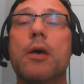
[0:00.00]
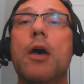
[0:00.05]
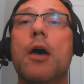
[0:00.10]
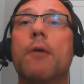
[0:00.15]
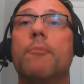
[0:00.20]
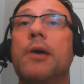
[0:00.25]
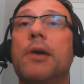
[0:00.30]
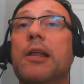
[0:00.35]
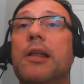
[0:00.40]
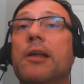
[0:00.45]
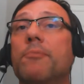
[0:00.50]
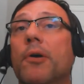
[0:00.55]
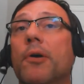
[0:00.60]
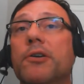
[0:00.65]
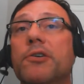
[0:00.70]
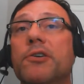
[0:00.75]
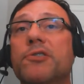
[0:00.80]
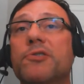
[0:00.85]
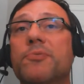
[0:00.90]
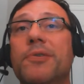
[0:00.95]
Meeting
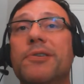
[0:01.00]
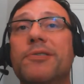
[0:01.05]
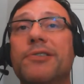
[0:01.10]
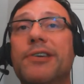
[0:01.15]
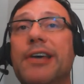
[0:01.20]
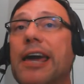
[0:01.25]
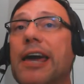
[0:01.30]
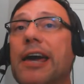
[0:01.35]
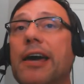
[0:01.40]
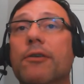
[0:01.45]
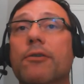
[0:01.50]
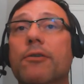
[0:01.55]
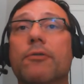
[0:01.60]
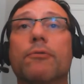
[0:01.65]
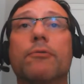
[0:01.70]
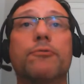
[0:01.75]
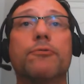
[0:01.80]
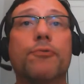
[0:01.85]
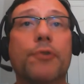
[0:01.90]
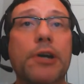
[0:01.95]
participants can't
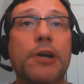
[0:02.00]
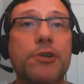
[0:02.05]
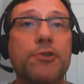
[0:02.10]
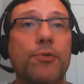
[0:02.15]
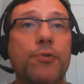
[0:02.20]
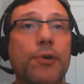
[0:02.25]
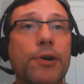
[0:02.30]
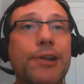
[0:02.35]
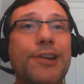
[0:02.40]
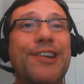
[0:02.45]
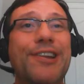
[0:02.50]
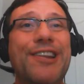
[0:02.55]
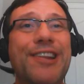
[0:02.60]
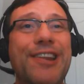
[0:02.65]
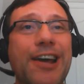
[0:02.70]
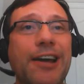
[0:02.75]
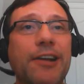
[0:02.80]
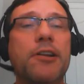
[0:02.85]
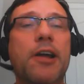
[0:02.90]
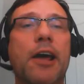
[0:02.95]
rejoin
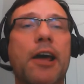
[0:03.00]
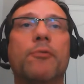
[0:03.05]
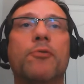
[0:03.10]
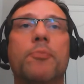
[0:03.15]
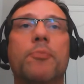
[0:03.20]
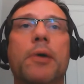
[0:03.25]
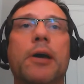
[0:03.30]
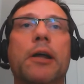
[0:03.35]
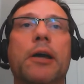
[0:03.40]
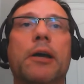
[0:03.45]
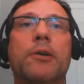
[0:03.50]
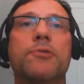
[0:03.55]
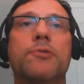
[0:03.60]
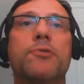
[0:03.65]
nicknamed meetings.